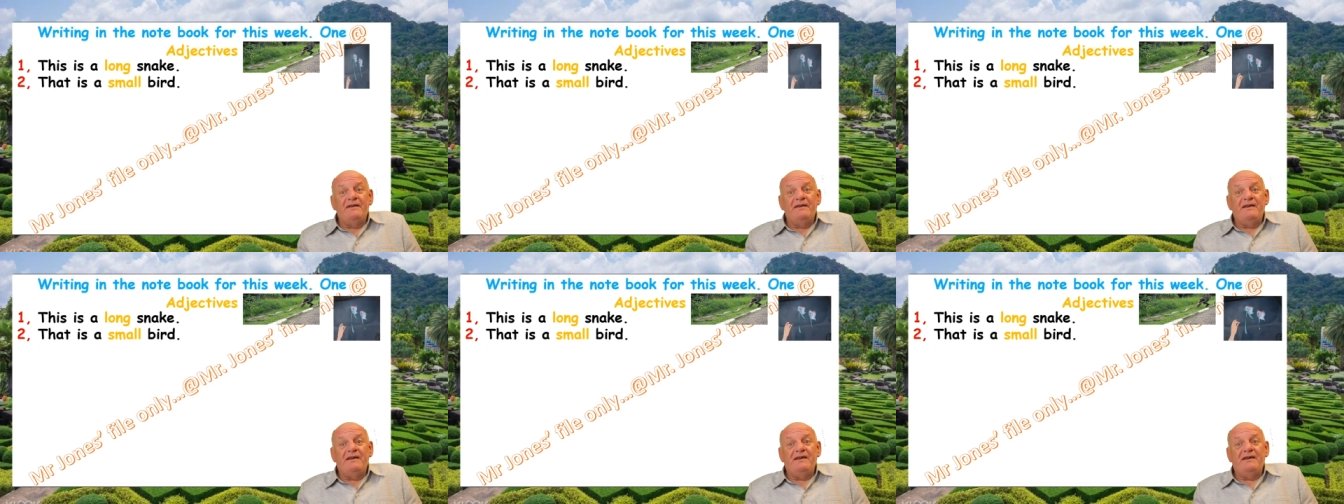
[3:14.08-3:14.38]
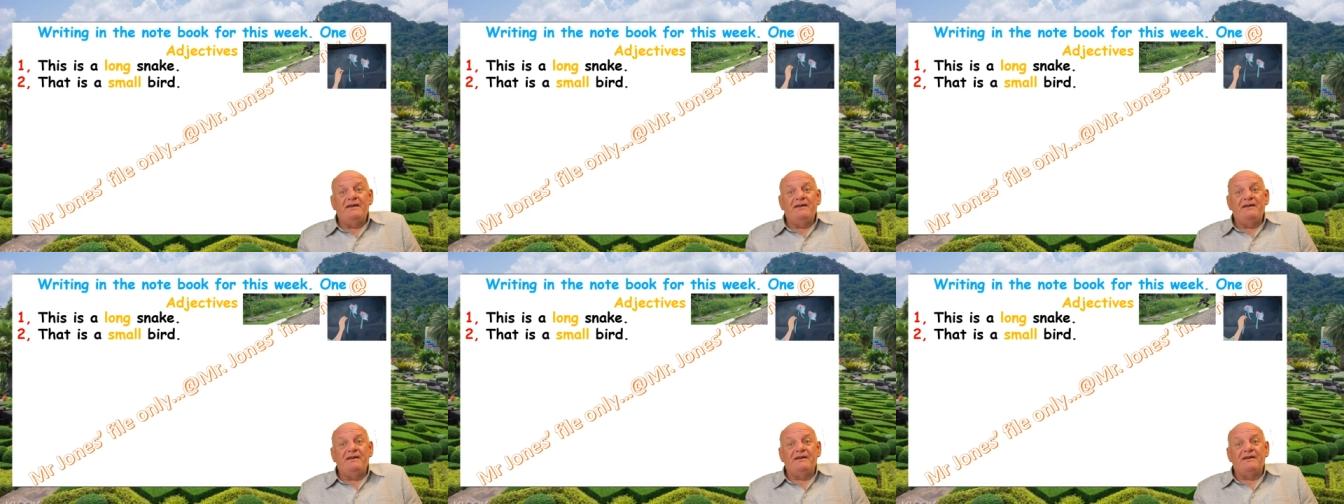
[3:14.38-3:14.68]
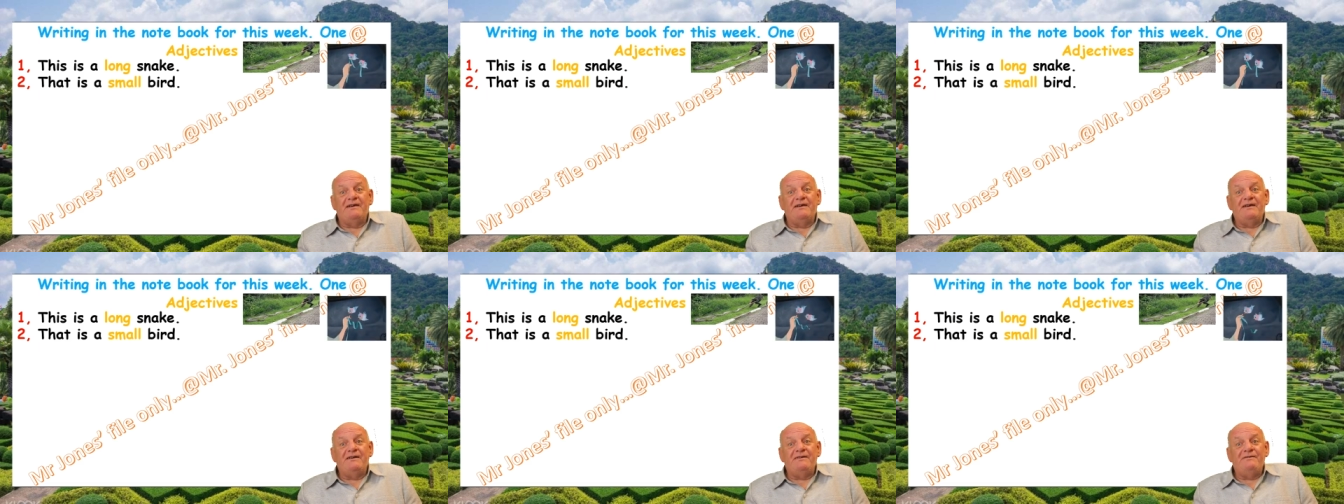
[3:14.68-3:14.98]
There
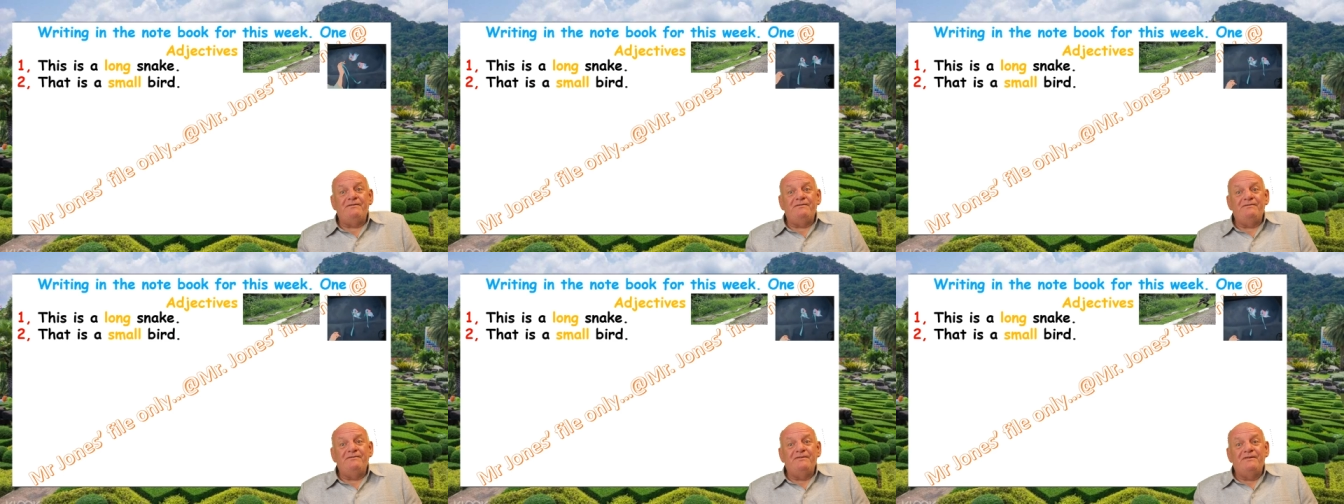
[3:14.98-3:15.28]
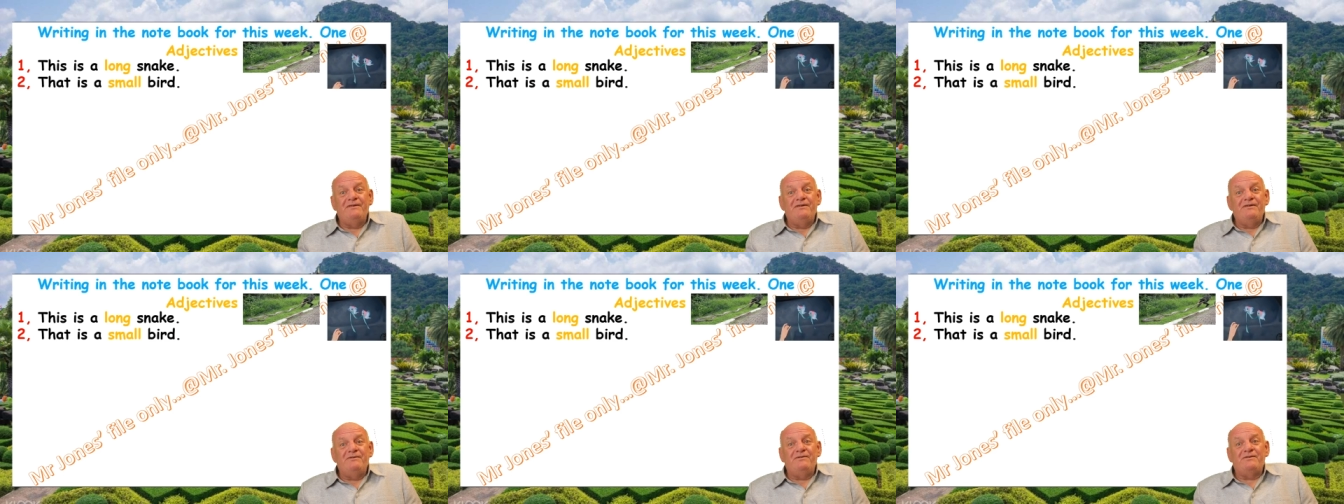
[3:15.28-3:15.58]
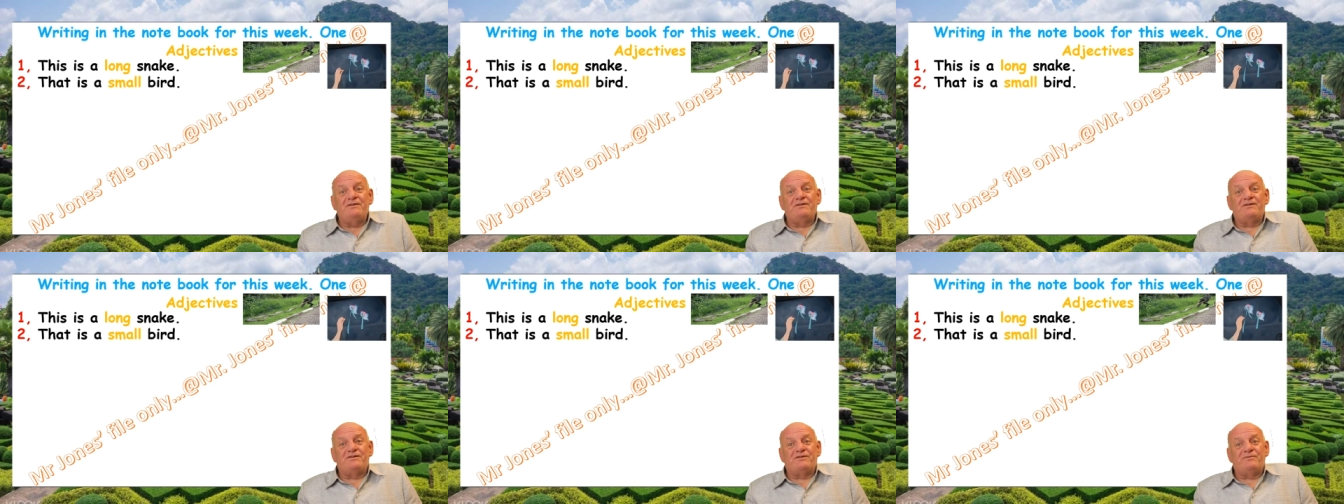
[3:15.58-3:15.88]
you go.
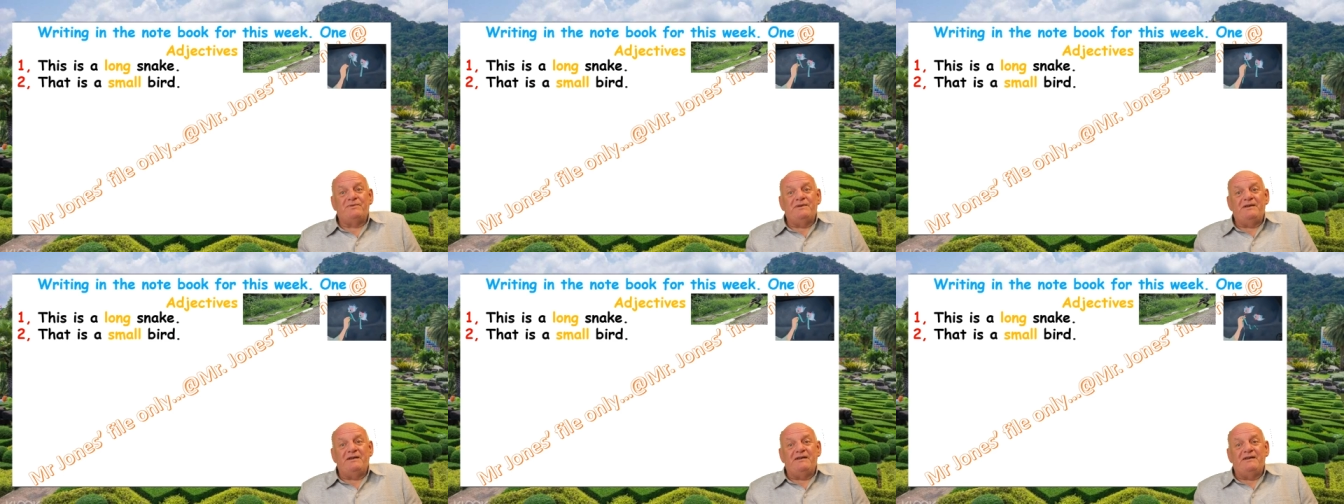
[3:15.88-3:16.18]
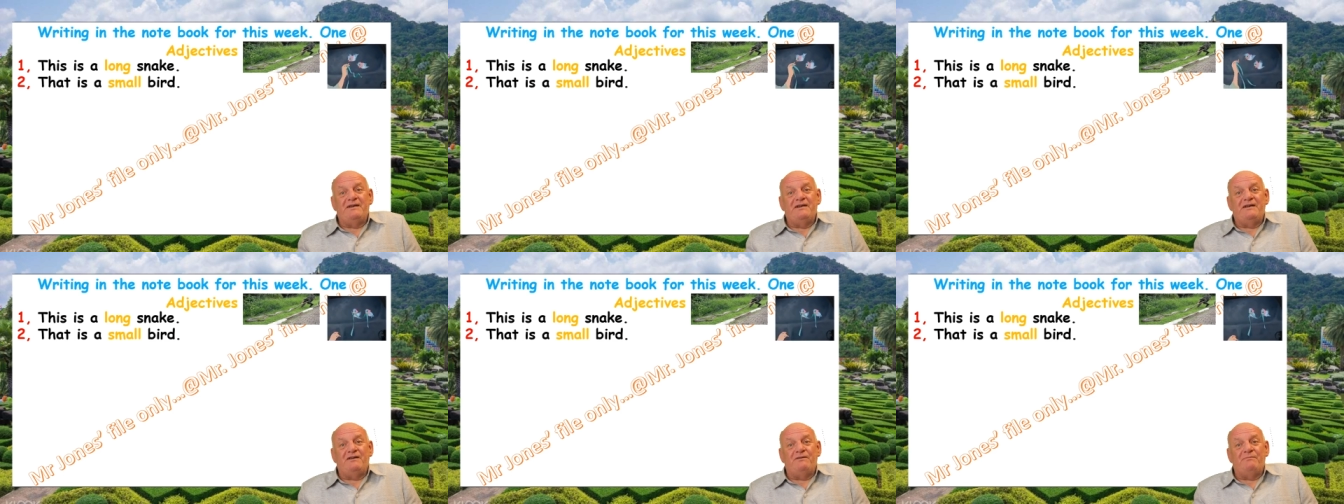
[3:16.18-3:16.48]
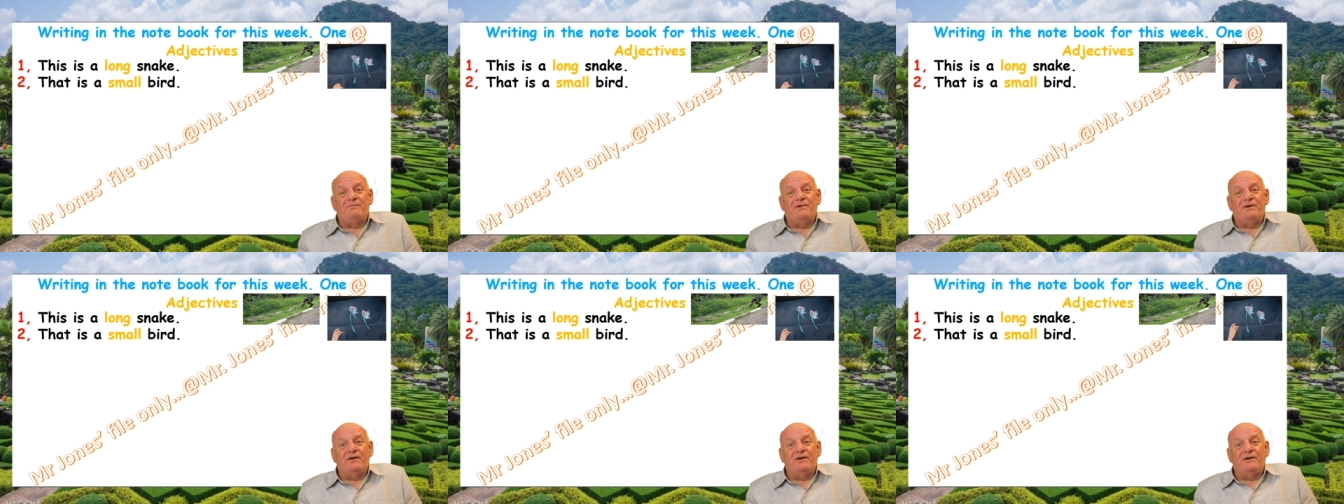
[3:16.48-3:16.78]
What a sweet little
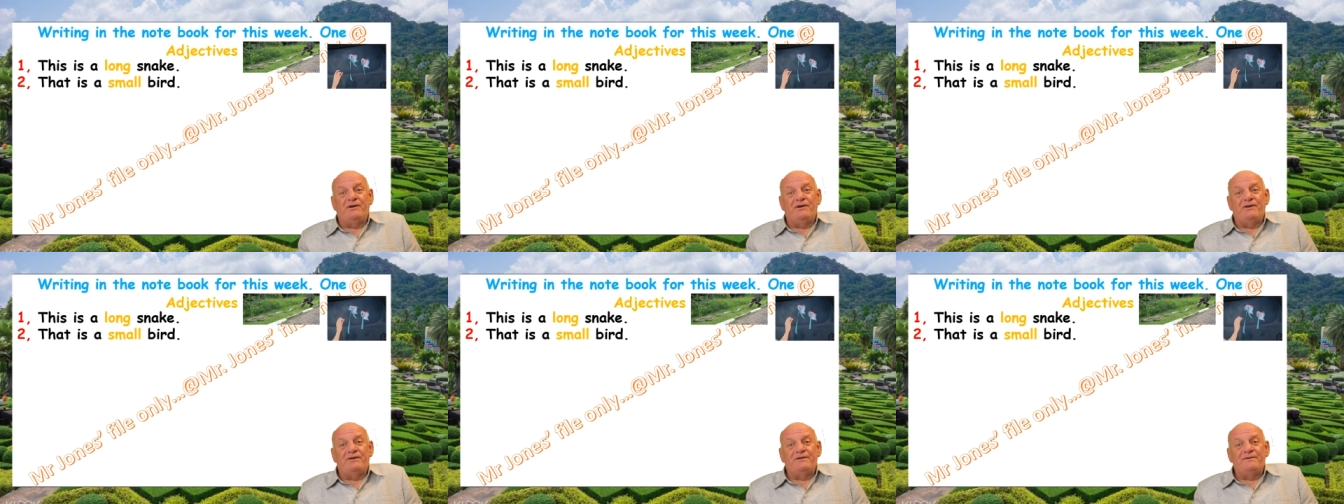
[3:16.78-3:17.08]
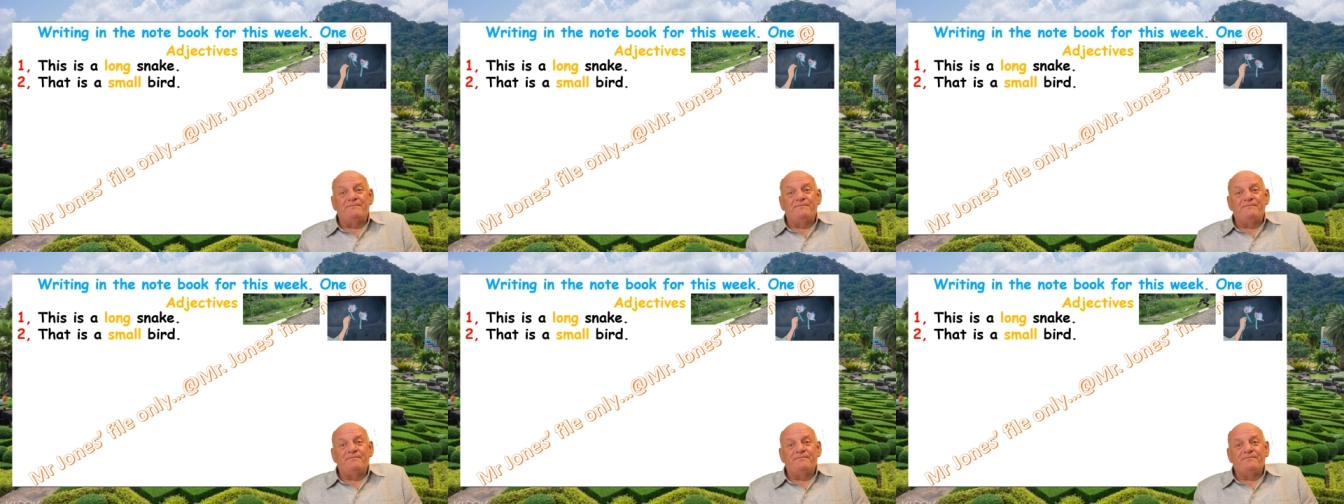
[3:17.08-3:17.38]
bird.